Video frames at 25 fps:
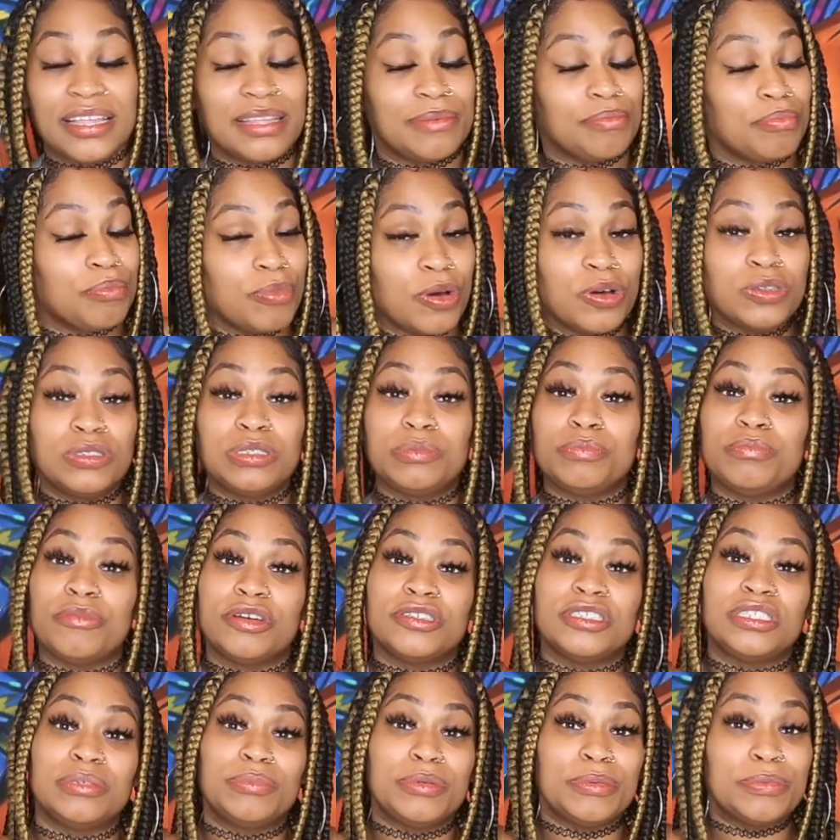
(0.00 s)
Most
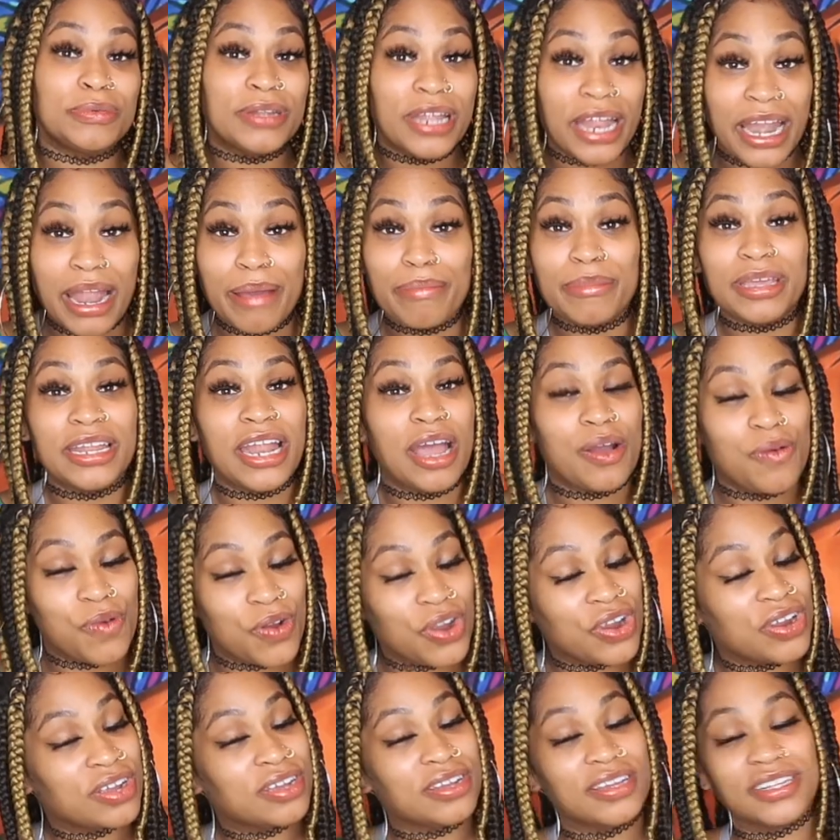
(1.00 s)
of the people that I meet at
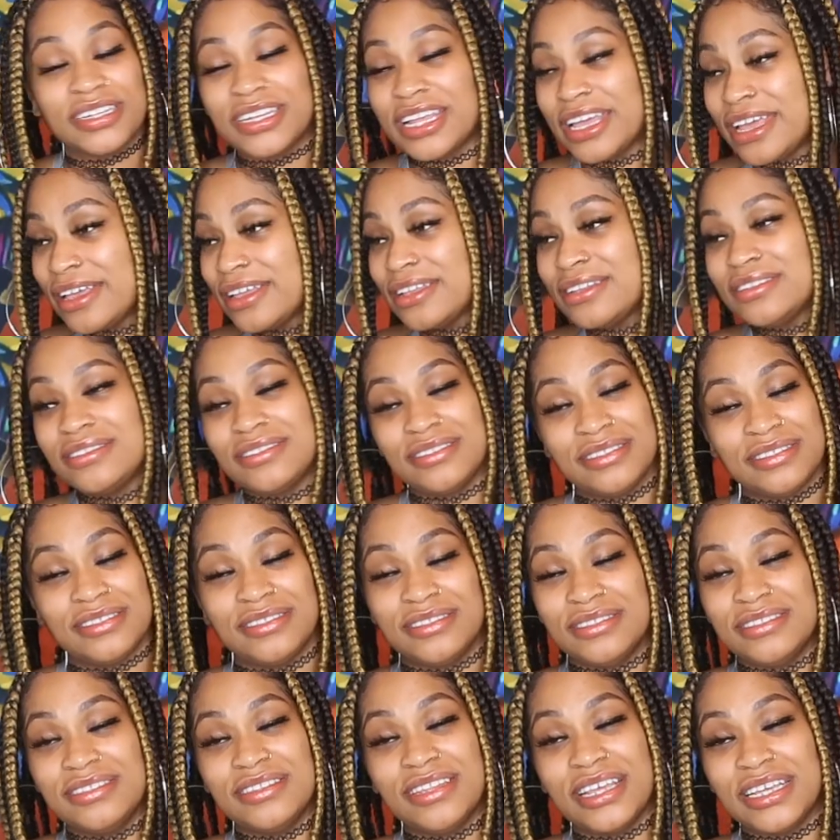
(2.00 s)
work, they
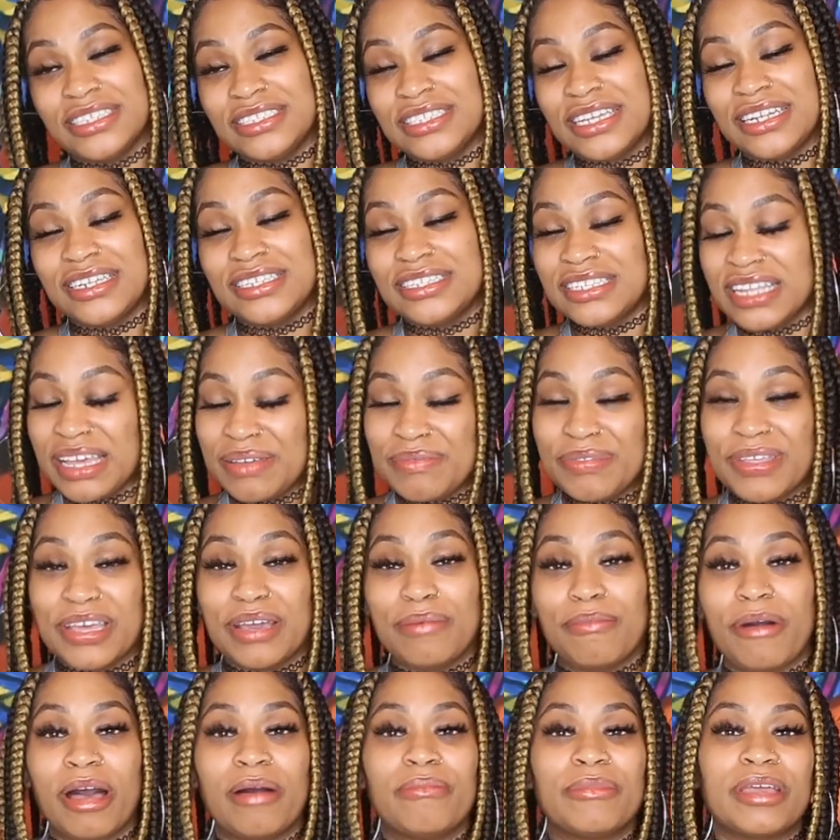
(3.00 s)
say the same thing
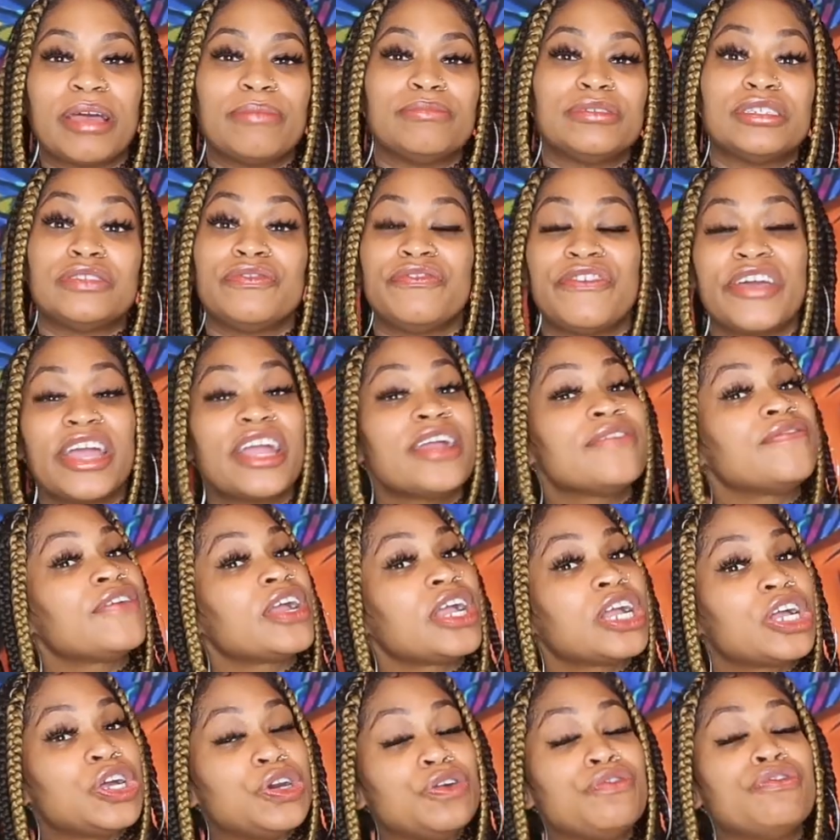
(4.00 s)
about me. I'm just very,
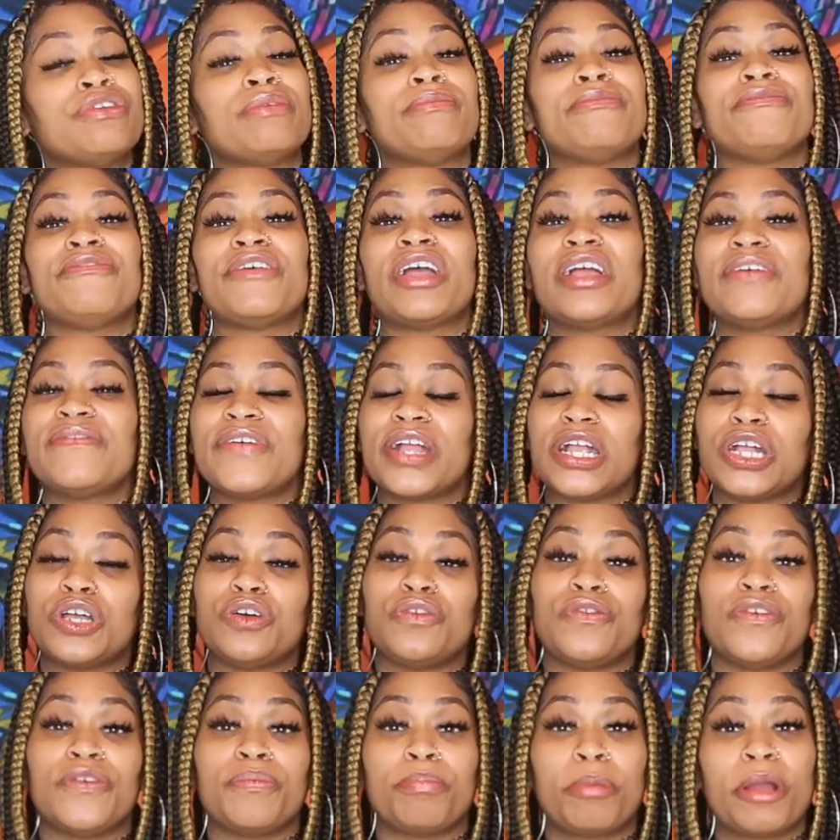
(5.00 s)
very goofy. I'm a very, very
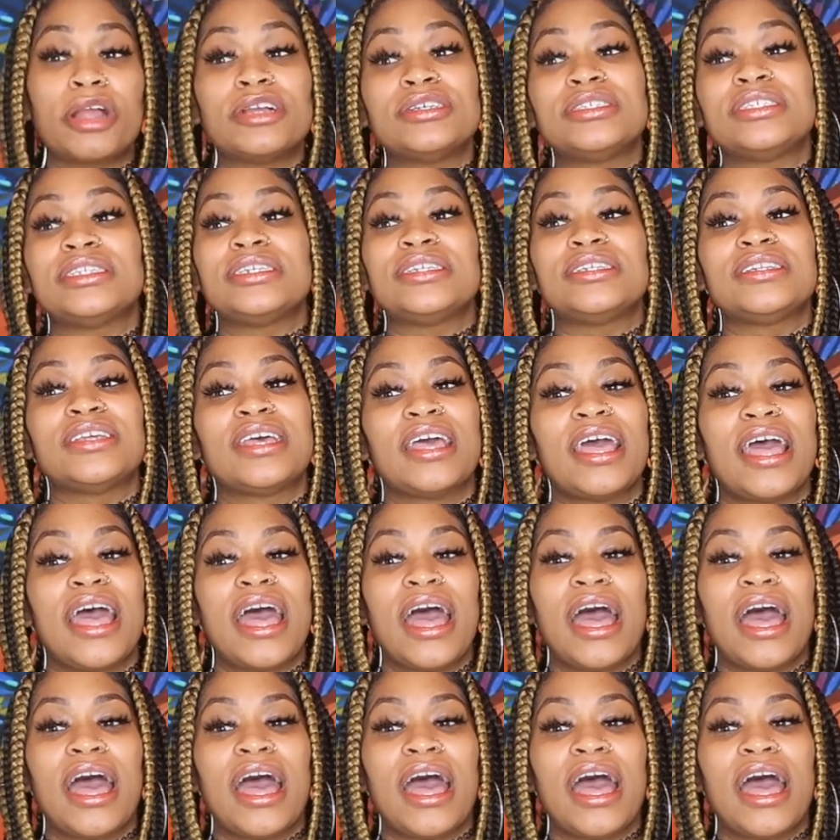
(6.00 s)
goofy person.